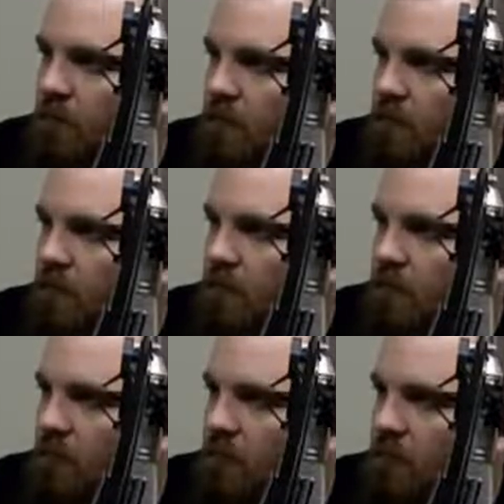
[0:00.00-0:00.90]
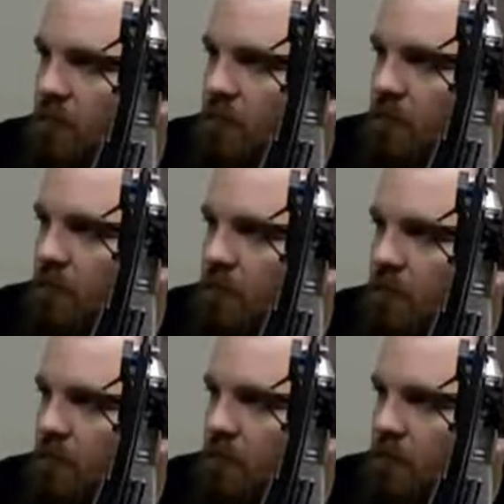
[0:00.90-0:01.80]

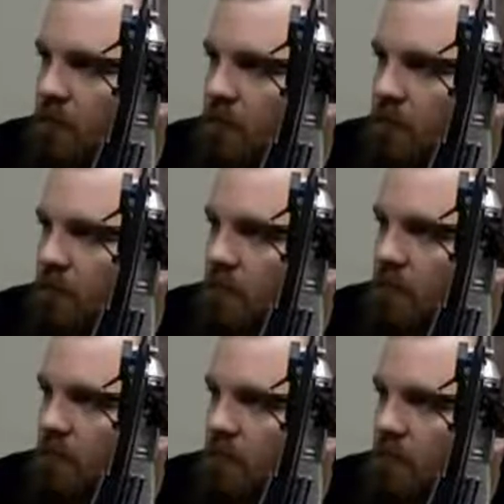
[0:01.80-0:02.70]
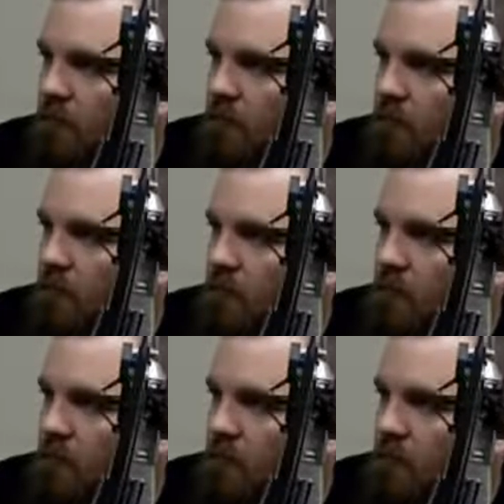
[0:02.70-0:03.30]
(silent)